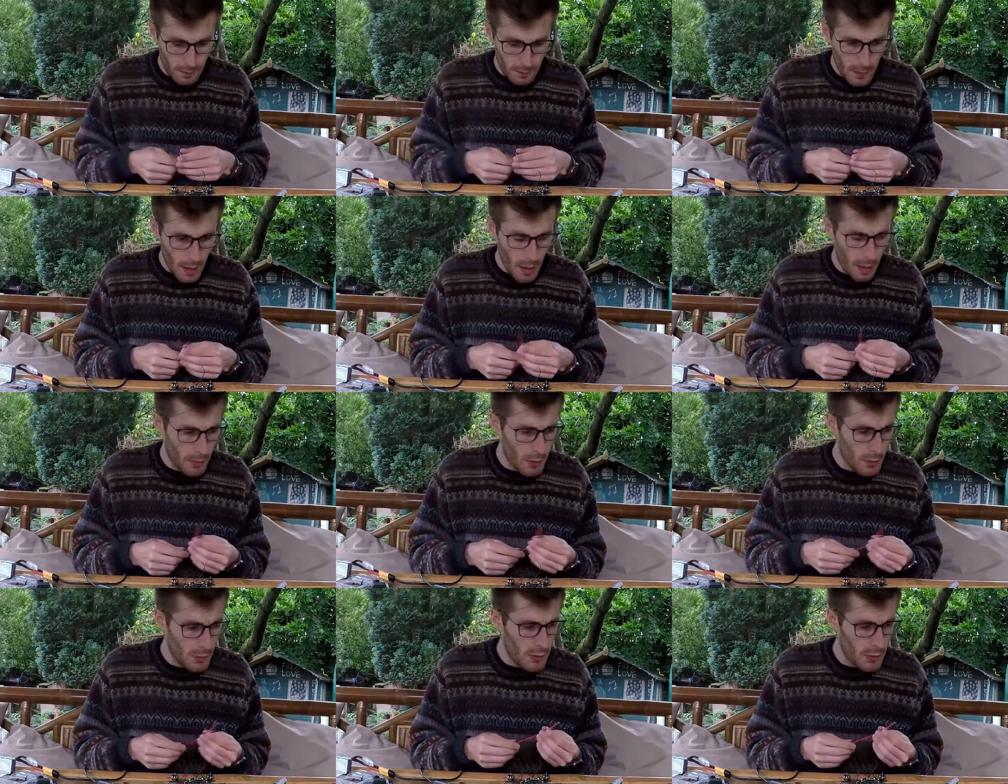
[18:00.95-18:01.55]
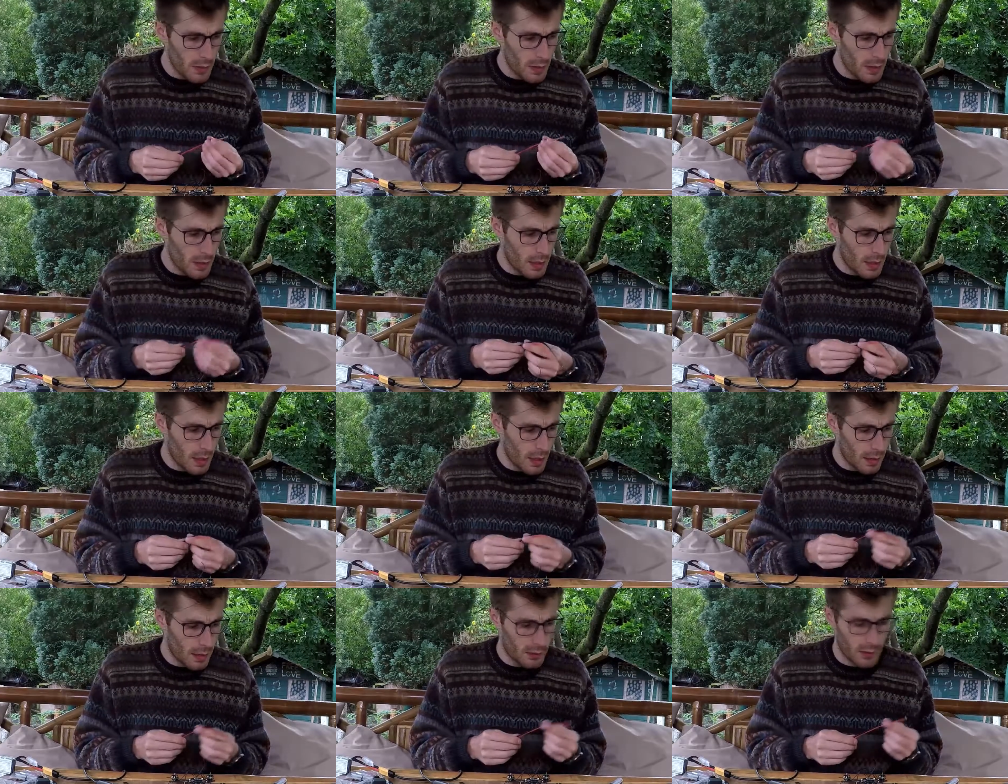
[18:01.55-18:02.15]
I'm using
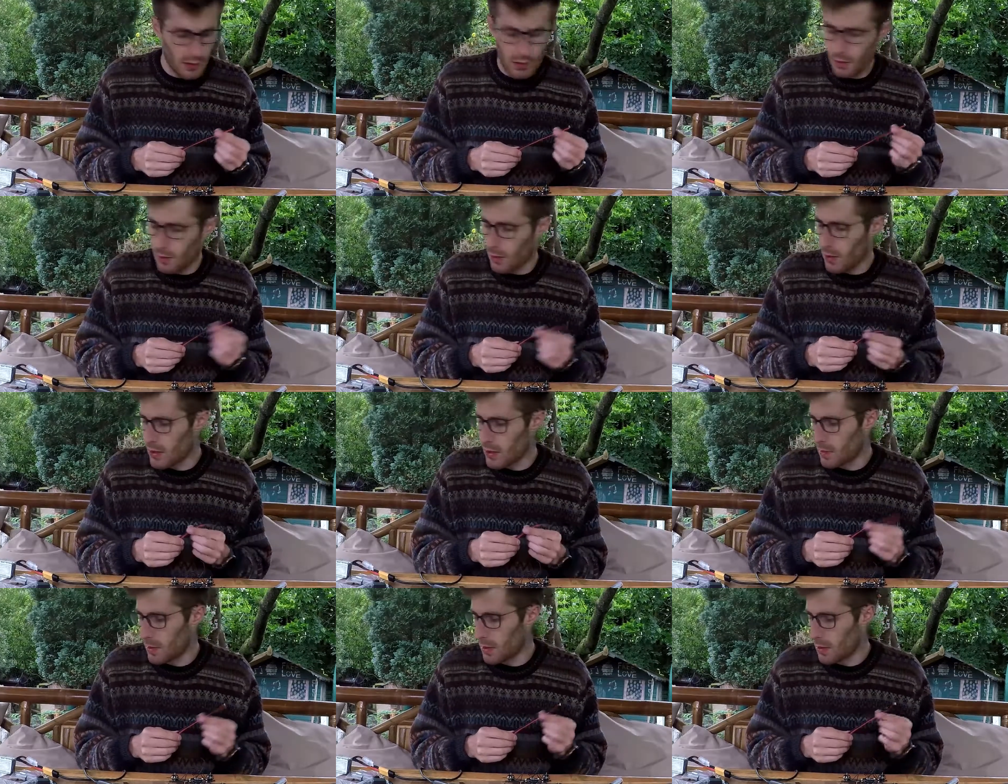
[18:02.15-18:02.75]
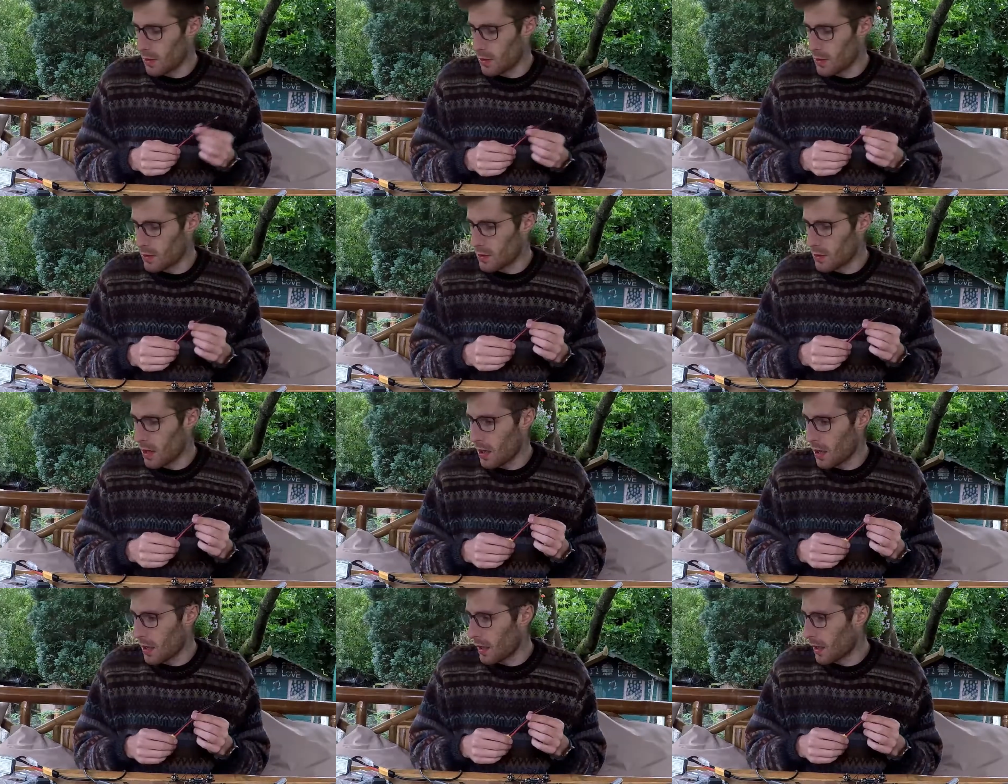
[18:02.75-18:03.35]
the XT30 because
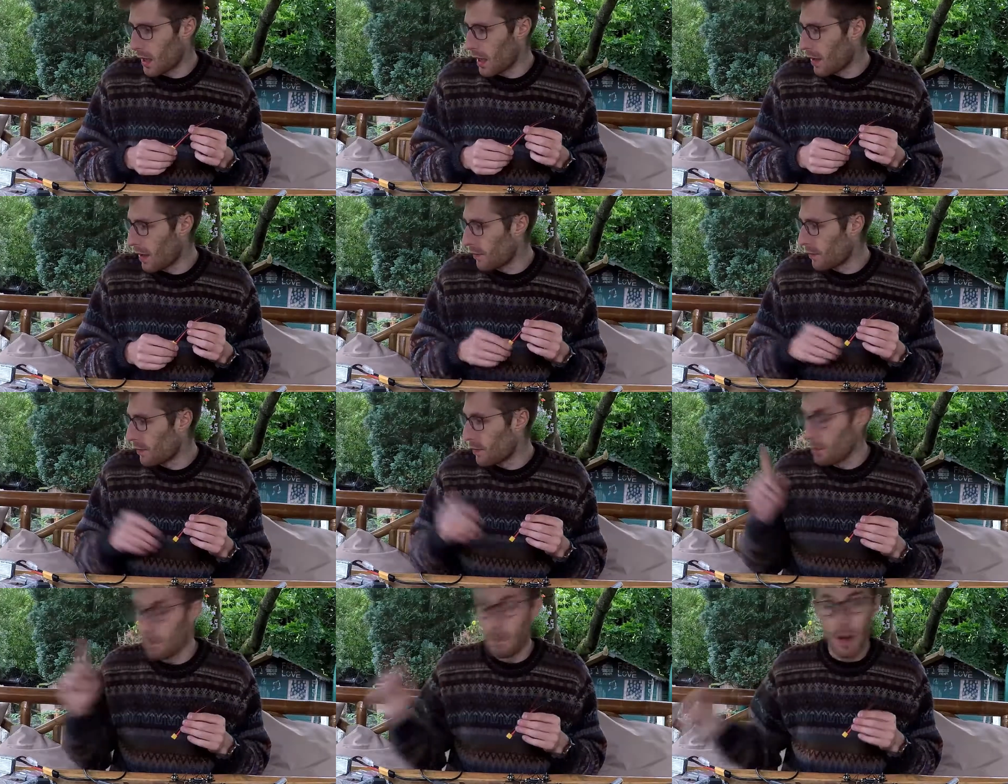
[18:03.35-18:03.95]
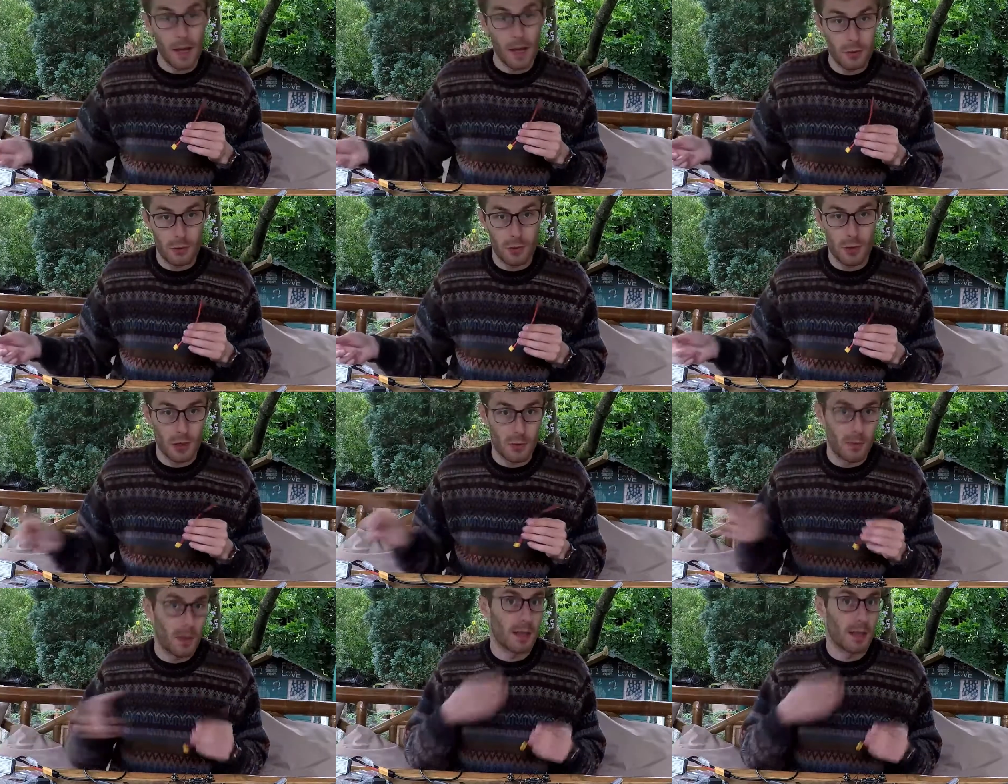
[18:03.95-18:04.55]
I have the battery
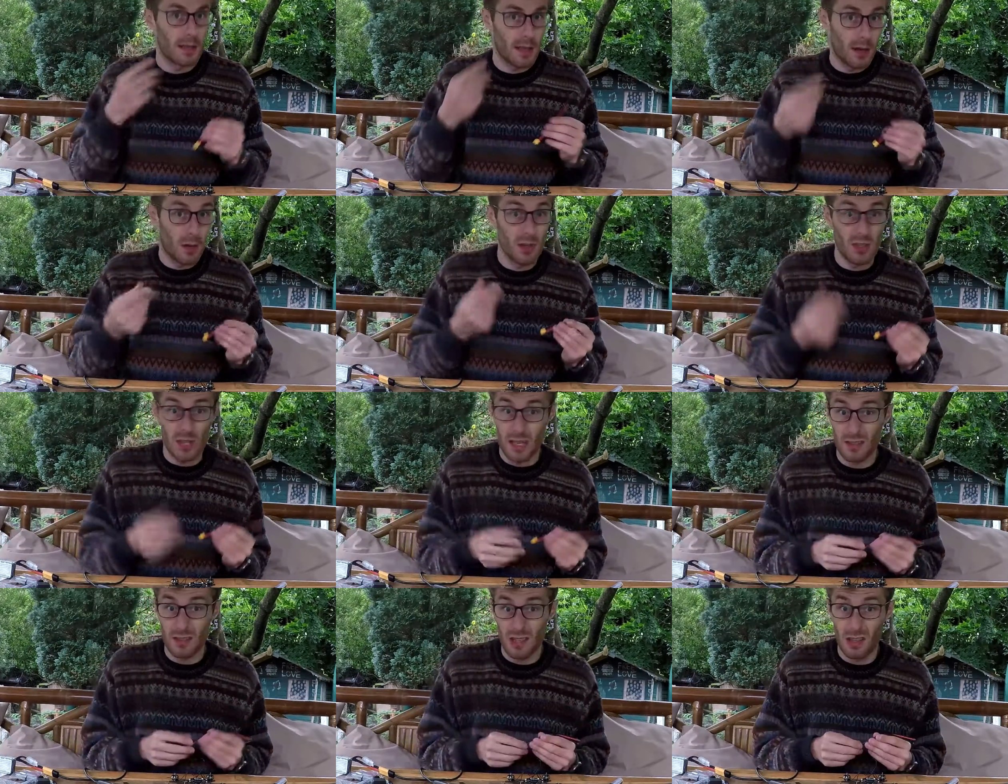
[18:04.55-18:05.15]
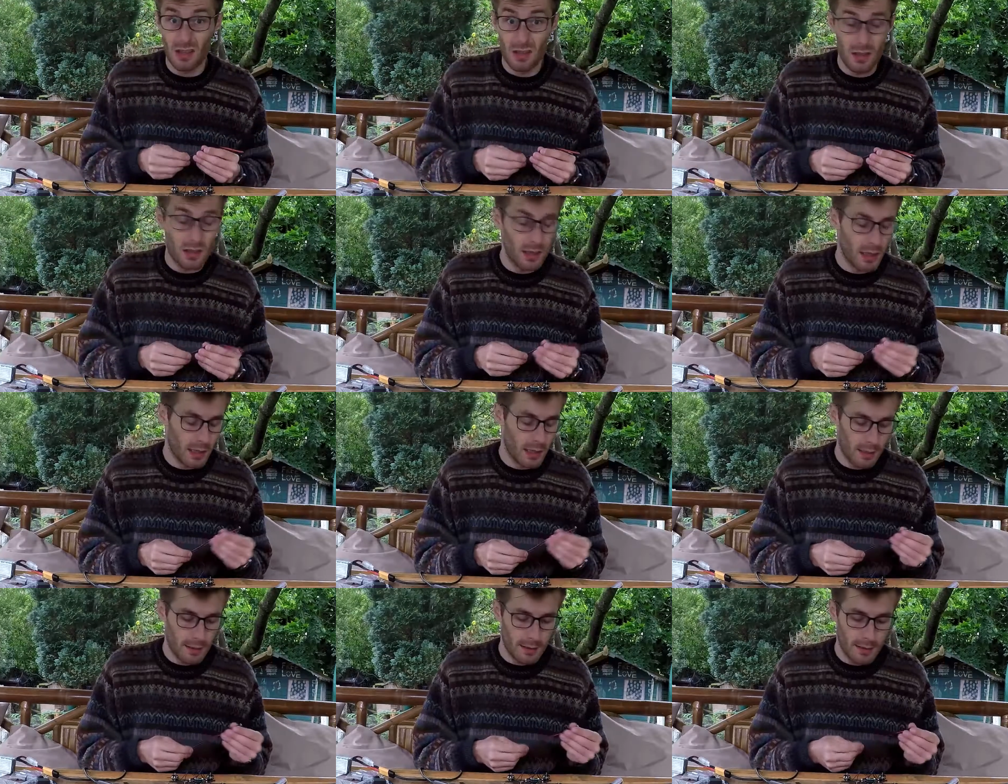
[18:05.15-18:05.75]
I spec'd out with an XT30
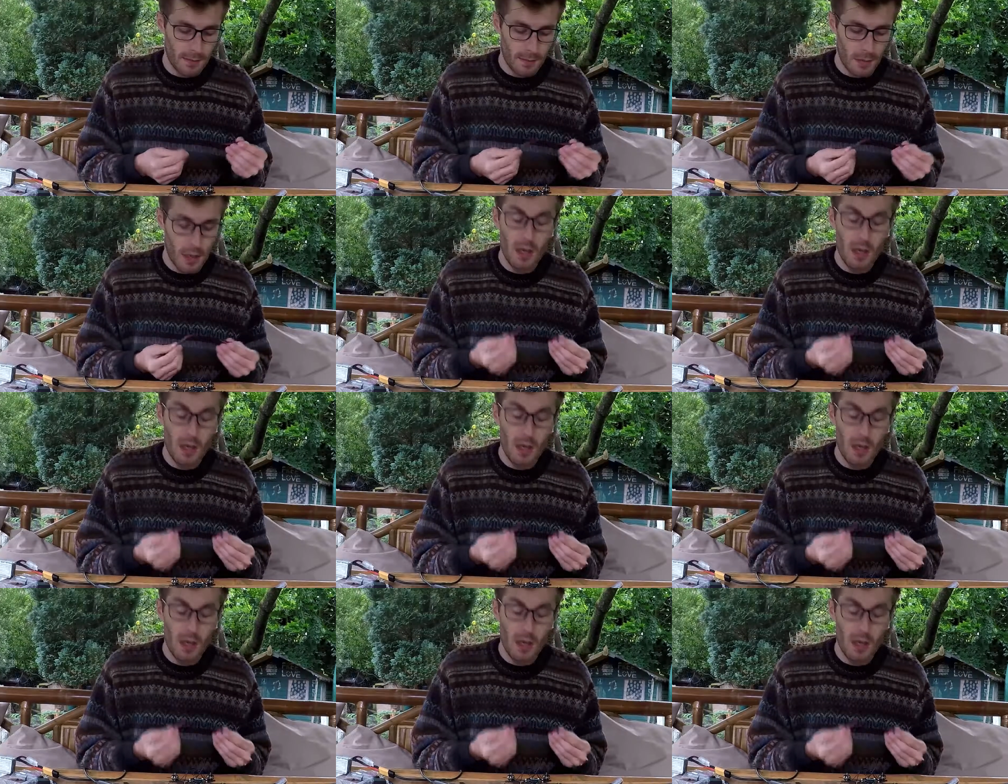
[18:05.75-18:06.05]
connector.